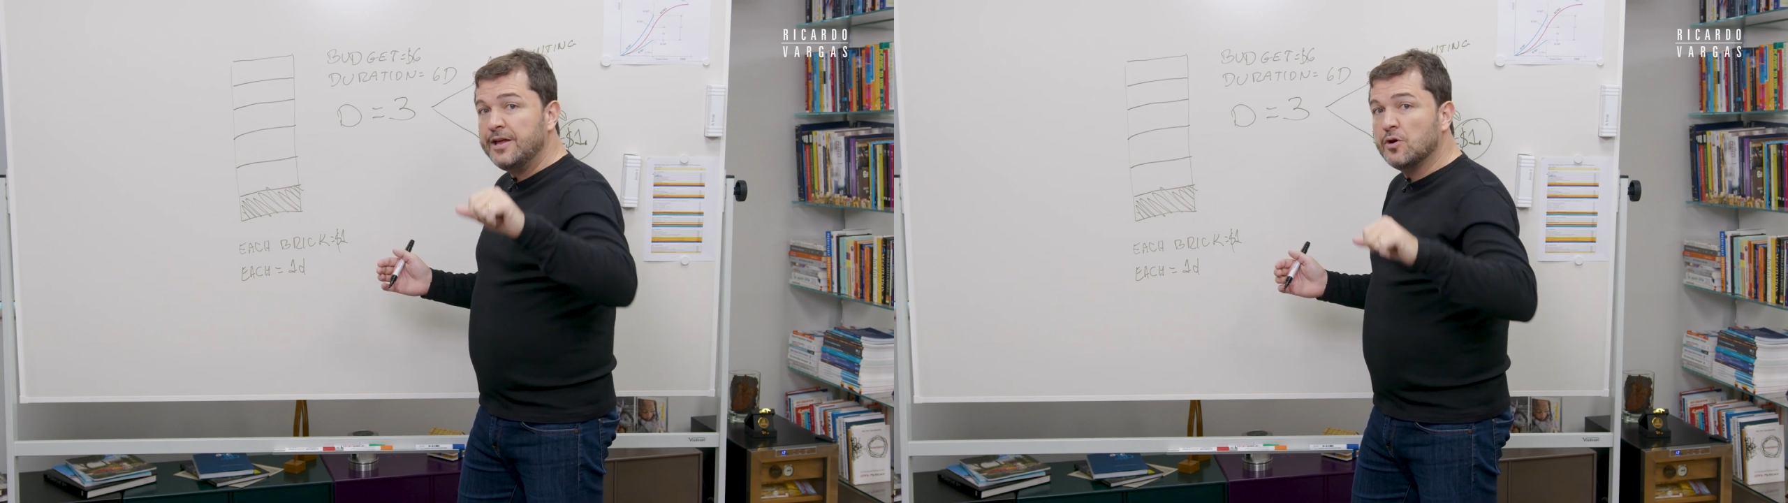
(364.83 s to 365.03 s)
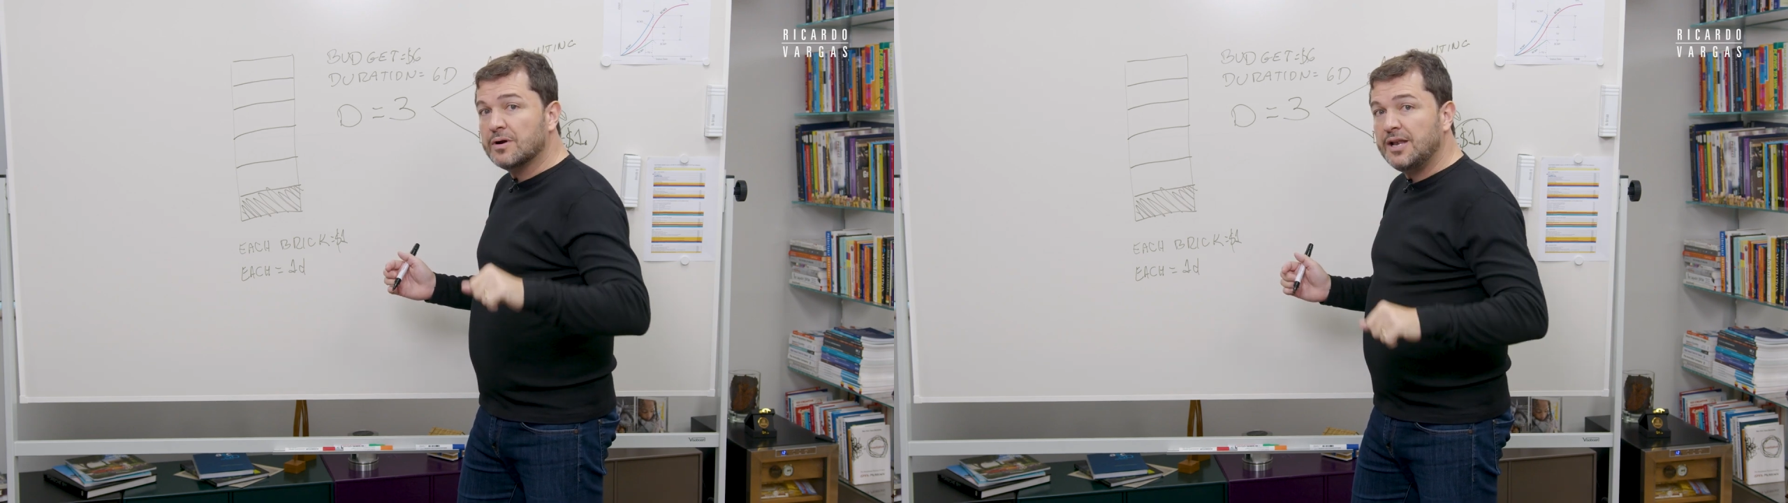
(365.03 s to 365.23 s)

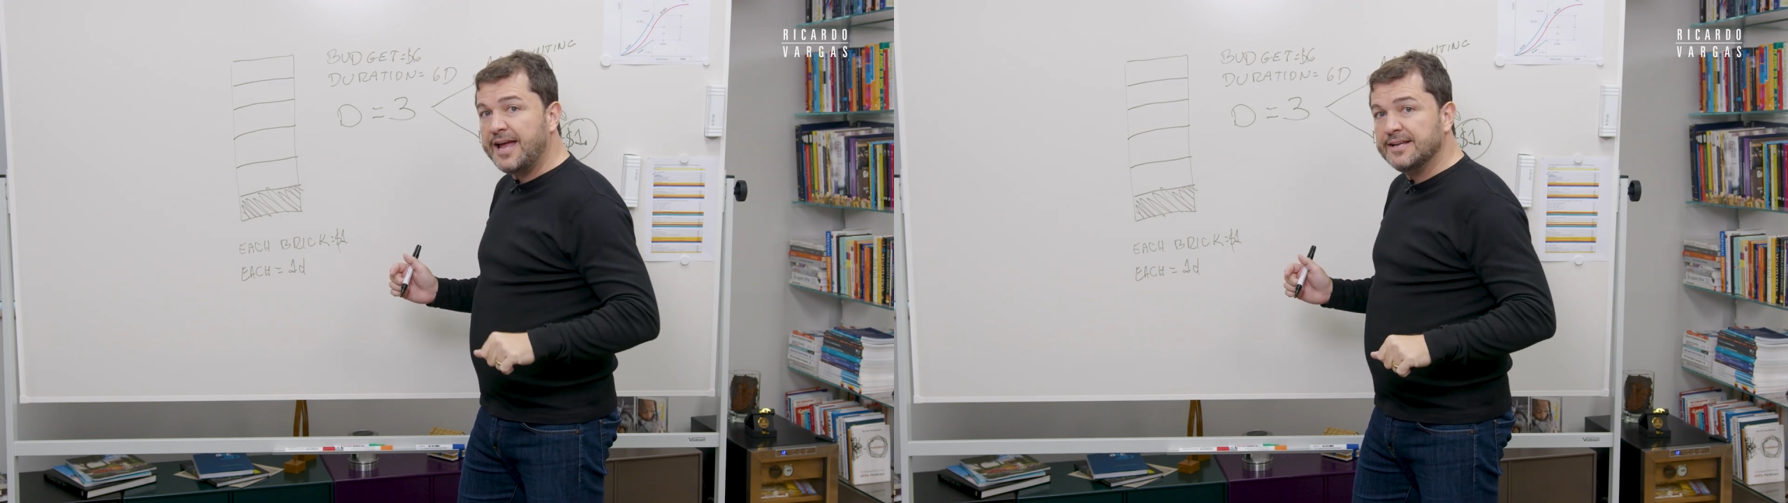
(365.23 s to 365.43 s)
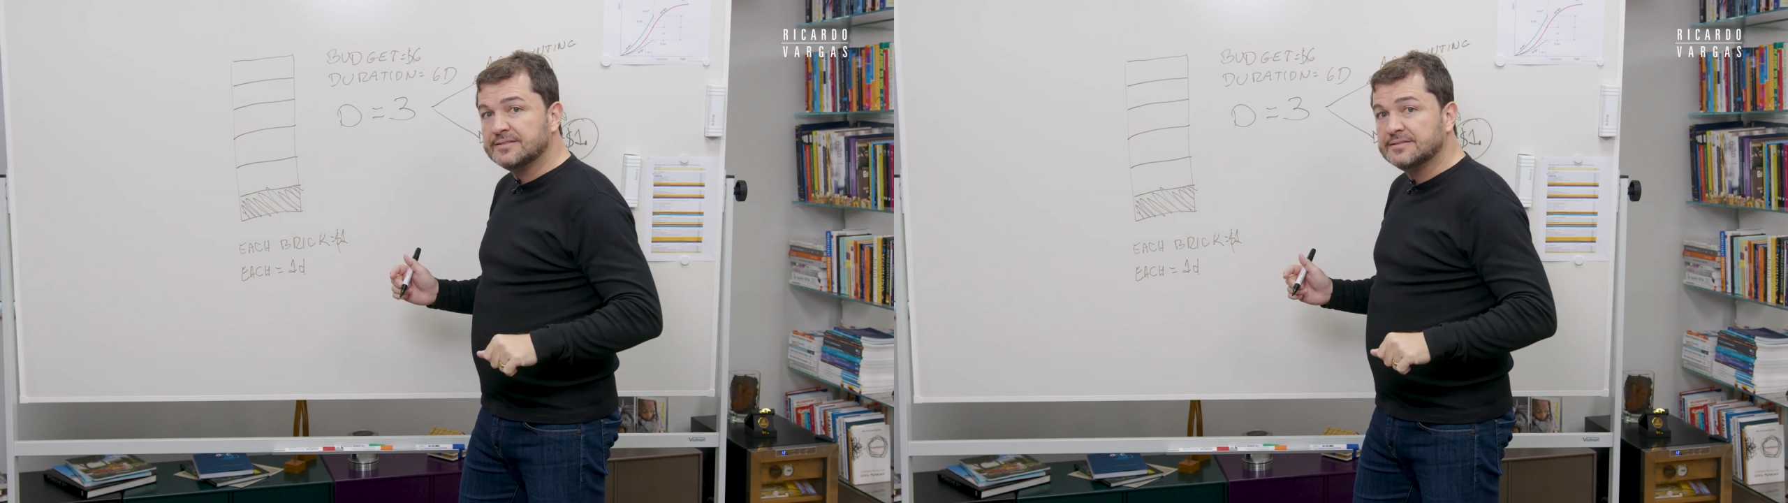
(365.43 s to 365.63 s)
you are
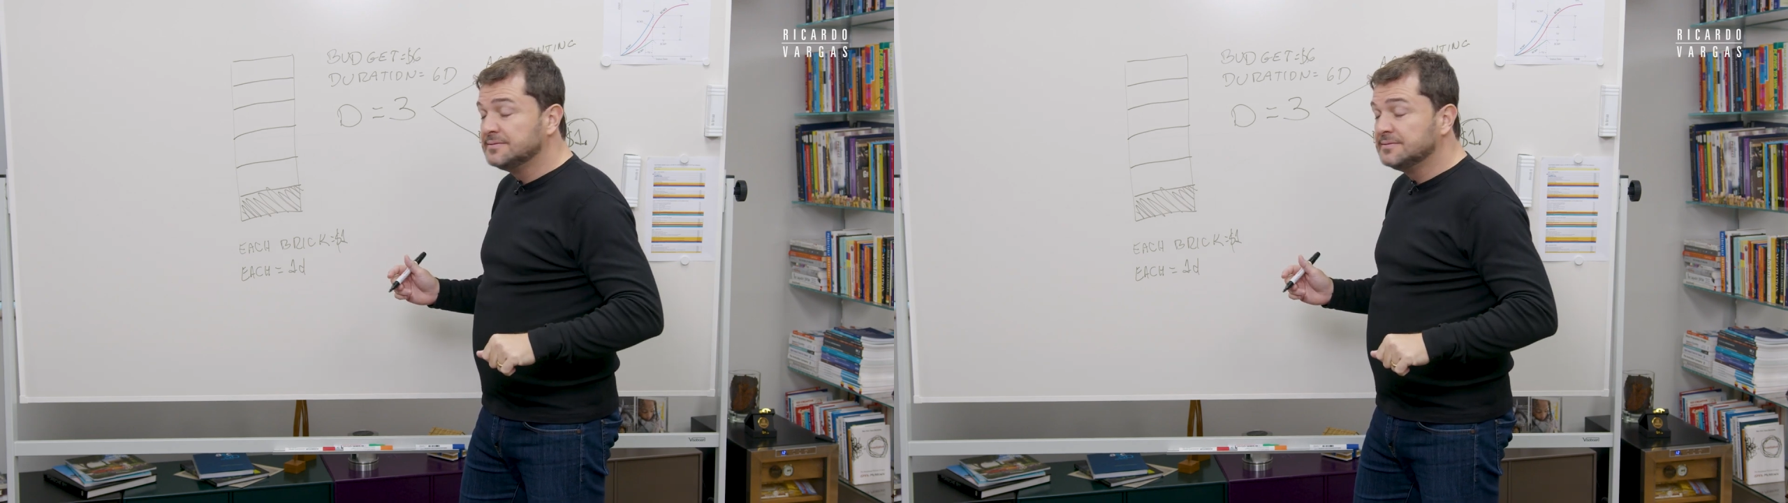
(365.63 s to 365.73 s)
late?